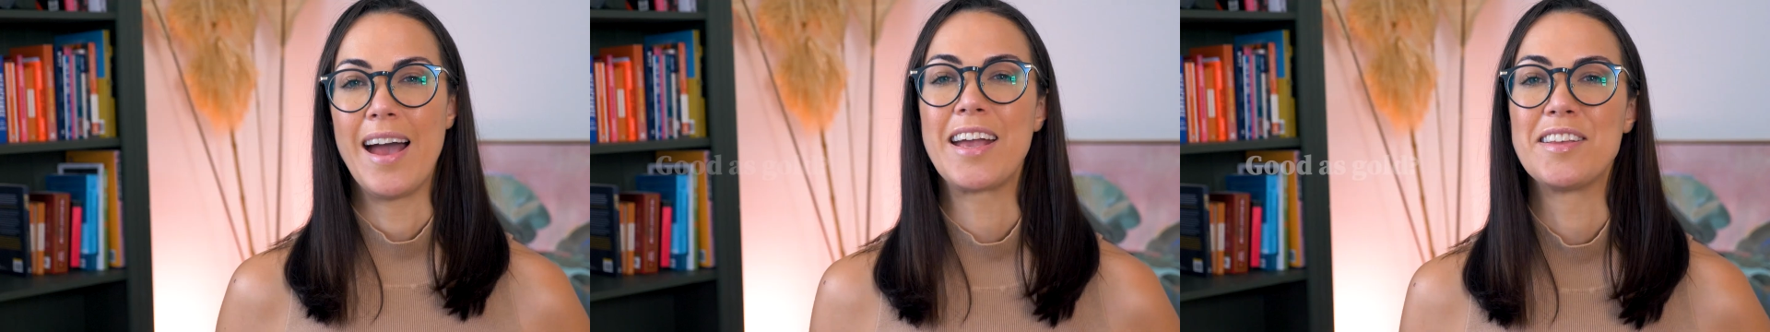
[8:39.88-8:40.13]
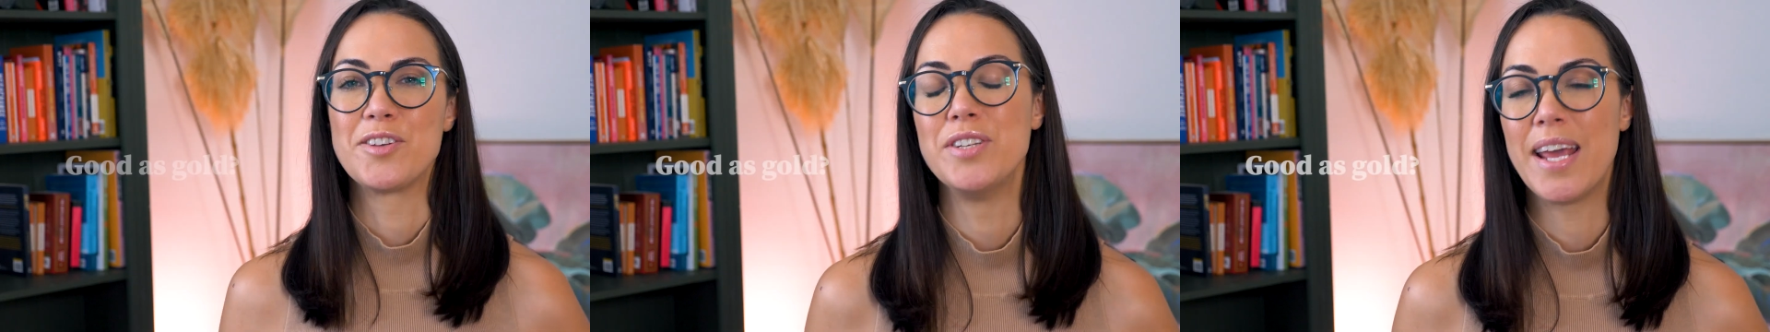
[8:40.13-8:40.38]

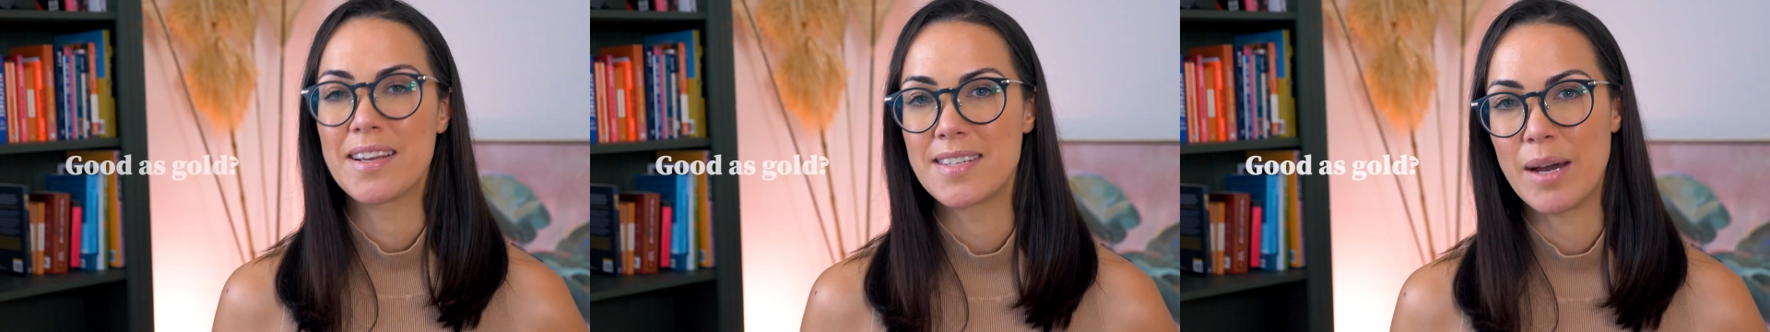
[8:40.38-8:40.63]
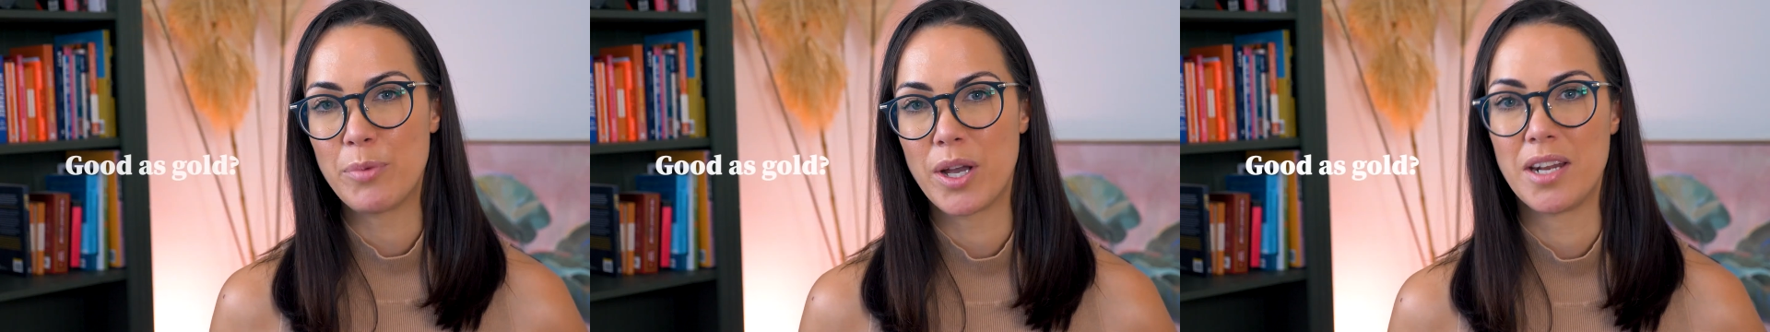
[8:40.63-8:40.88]
Okay, so
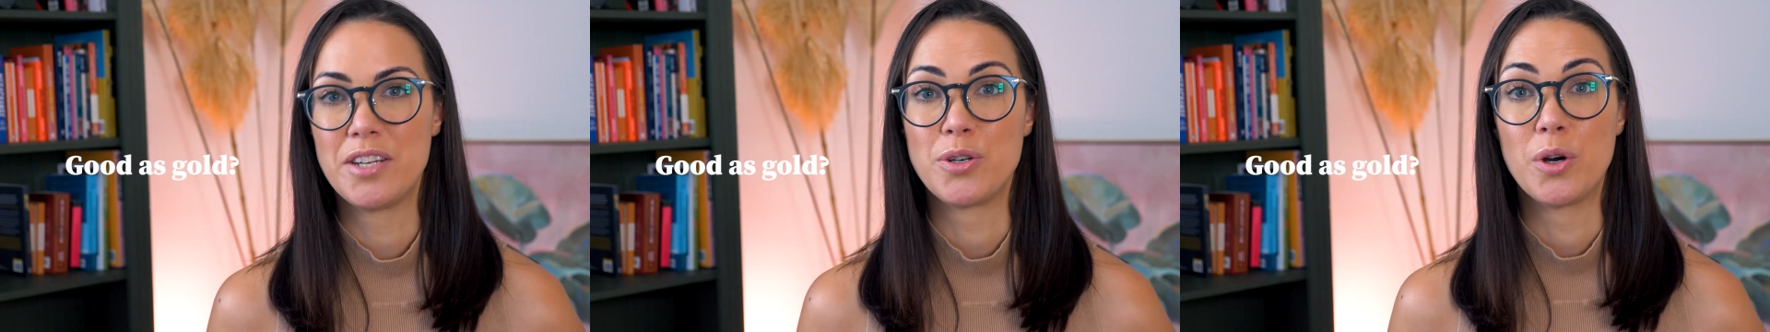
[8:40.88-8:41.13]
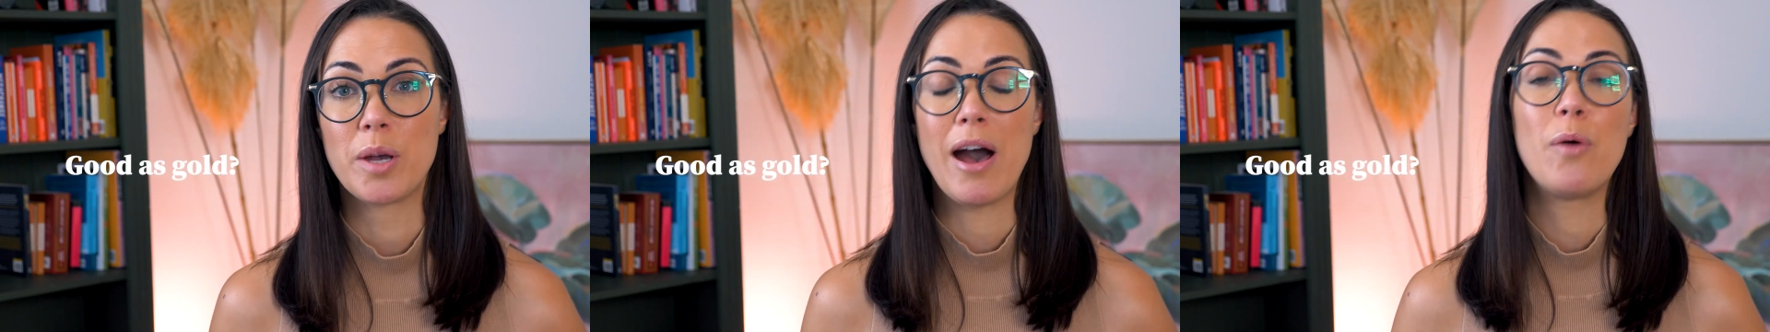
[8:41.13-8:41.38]
next up, we're going to
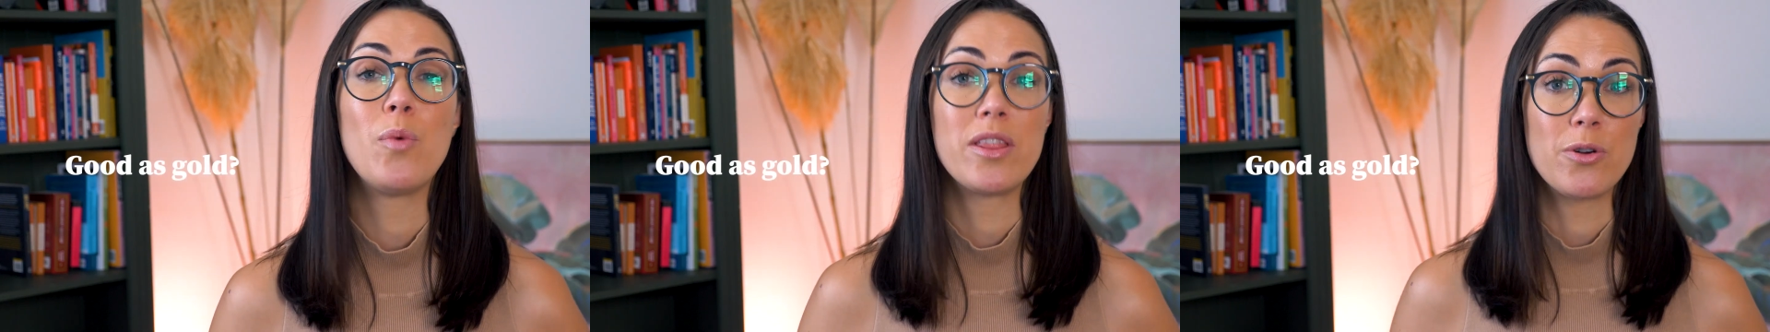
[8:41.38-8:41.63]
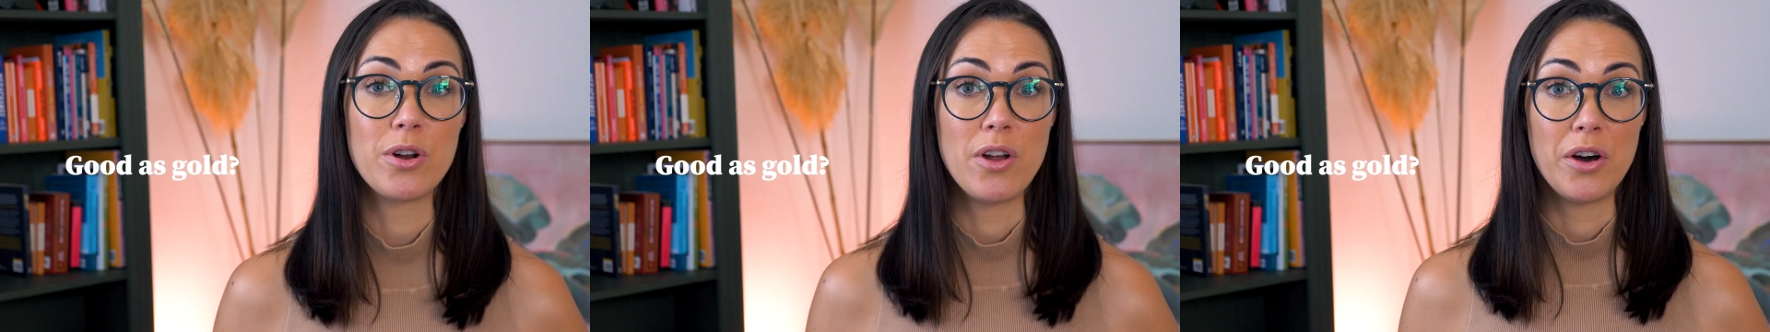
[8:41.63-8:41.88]
talk about
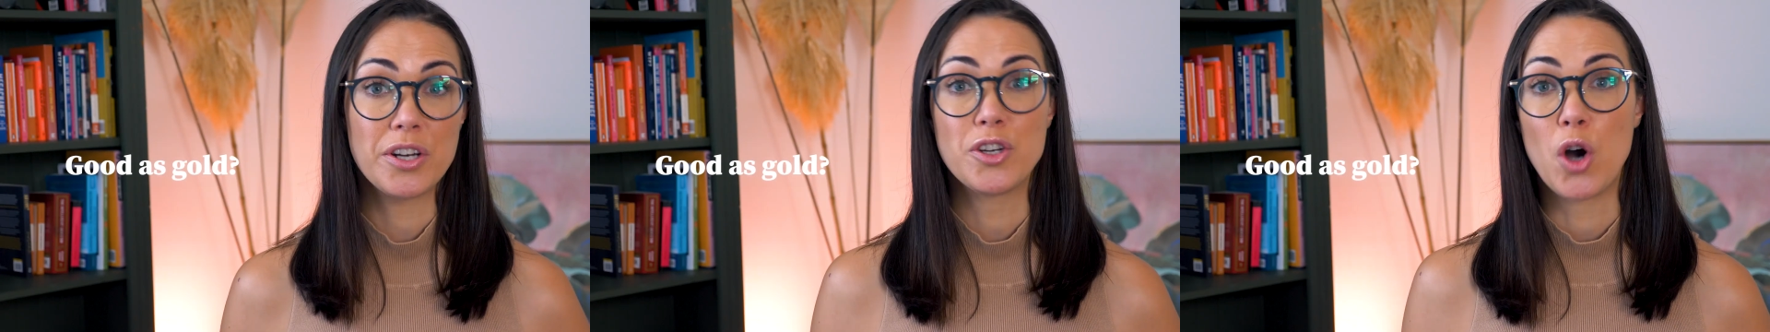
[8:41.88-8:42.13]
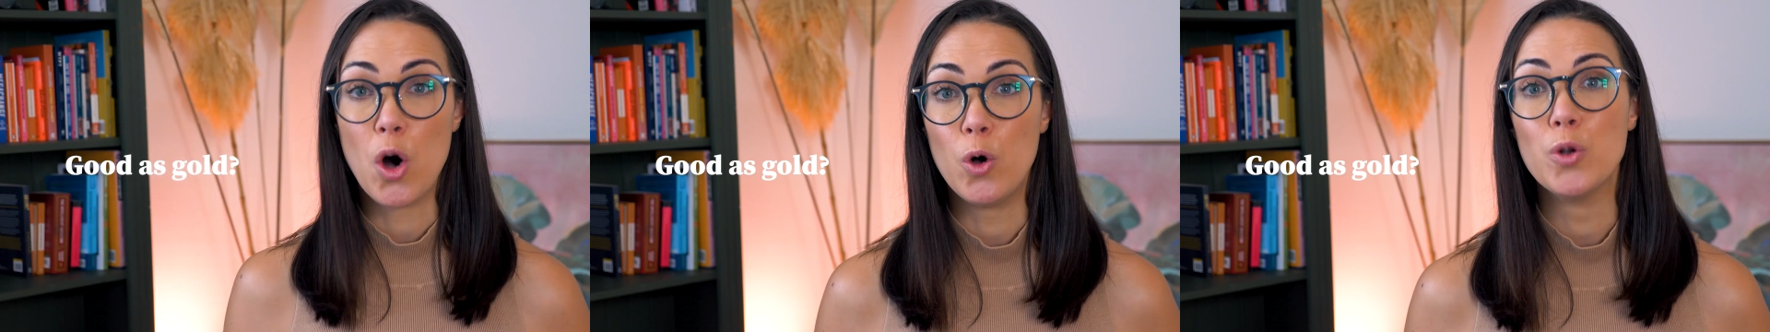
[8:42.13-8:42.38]
whether or not
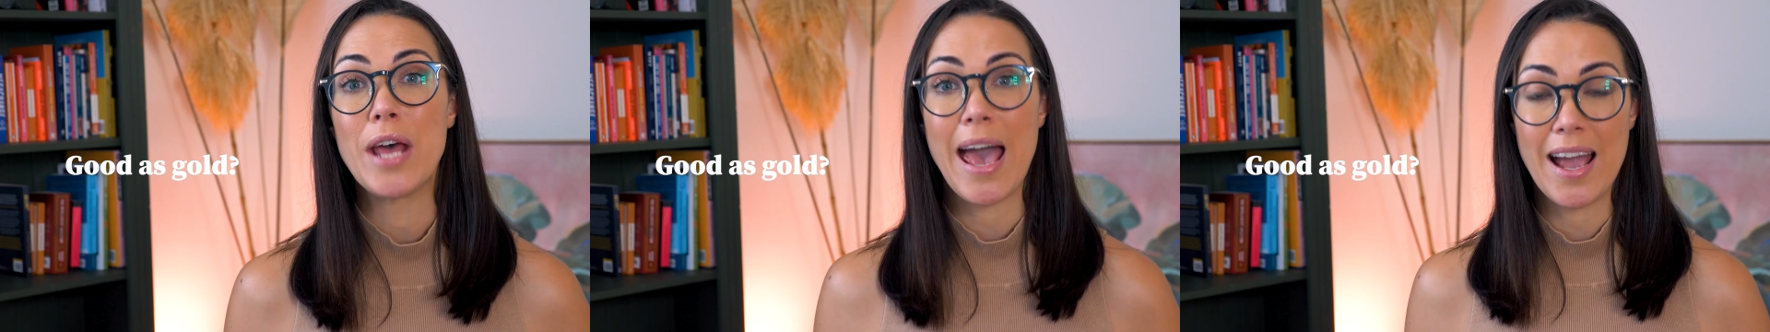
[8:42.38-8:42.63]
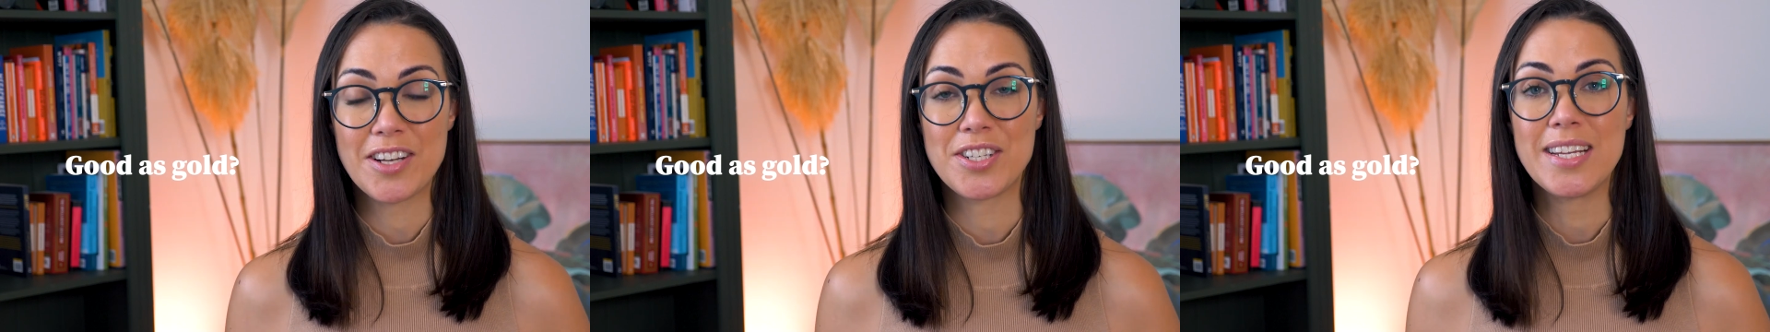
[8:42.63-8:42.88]
gold
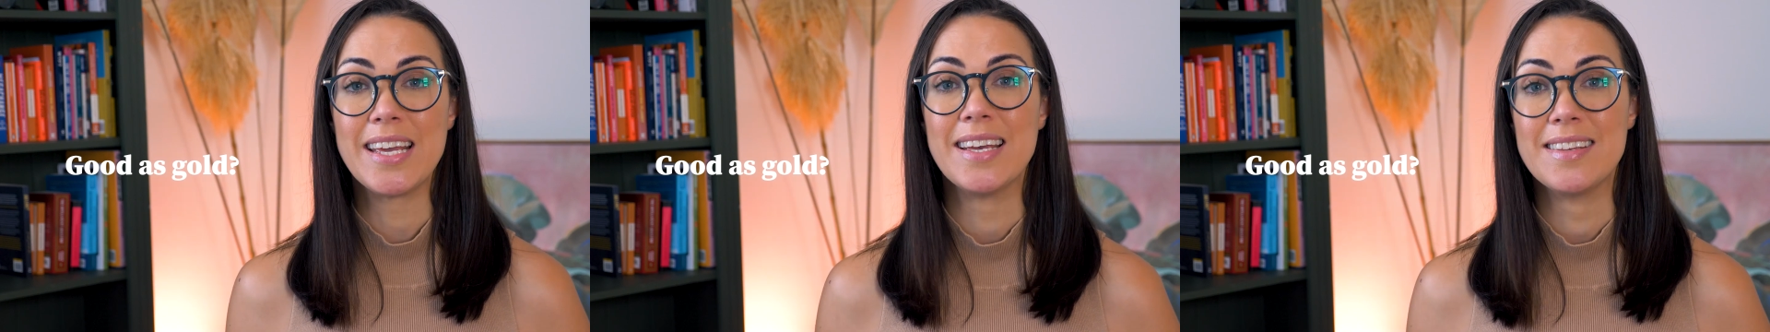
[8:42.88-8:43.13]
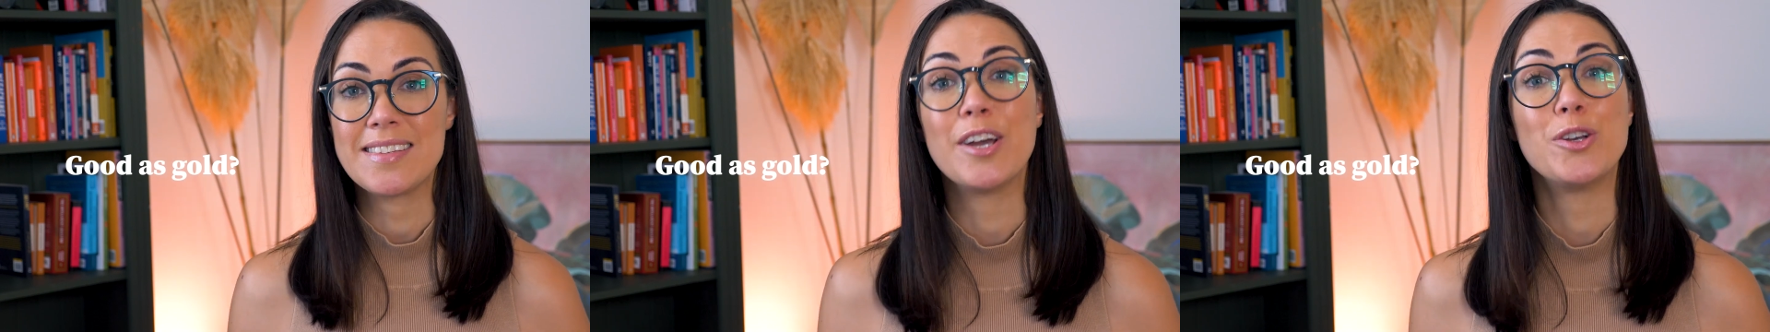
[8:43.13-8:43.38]
actually
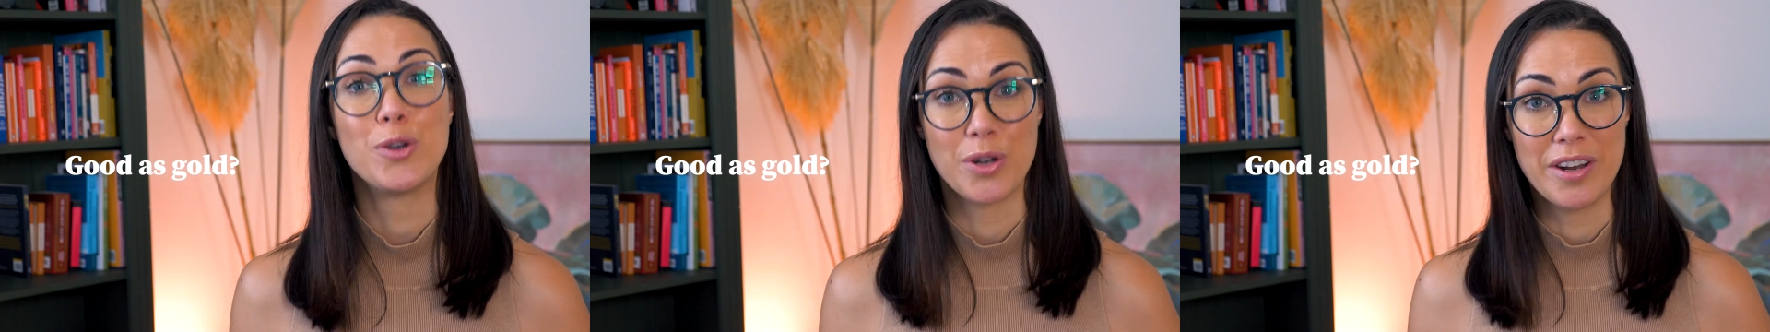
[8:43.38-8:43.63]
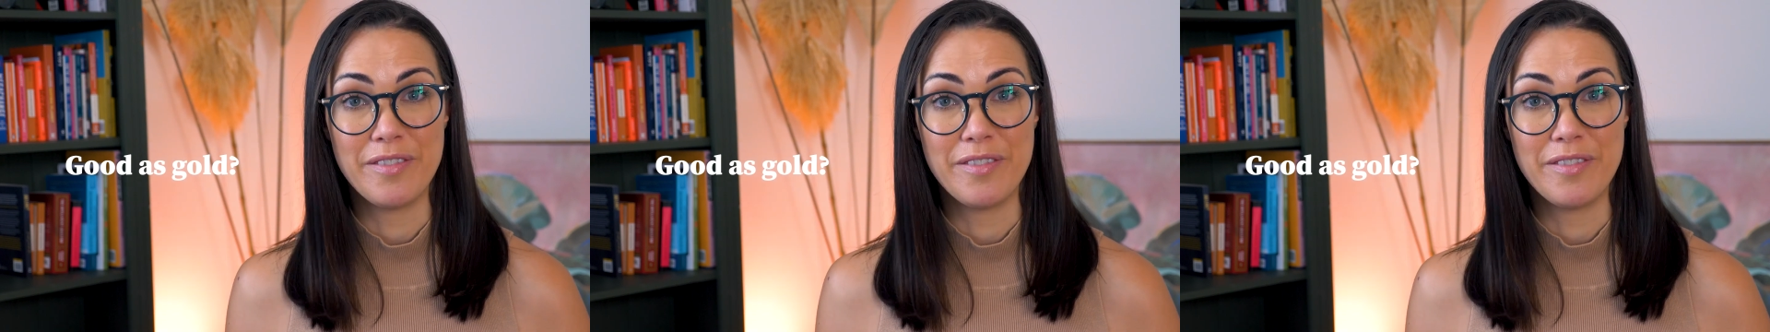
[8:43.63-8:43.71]
is a good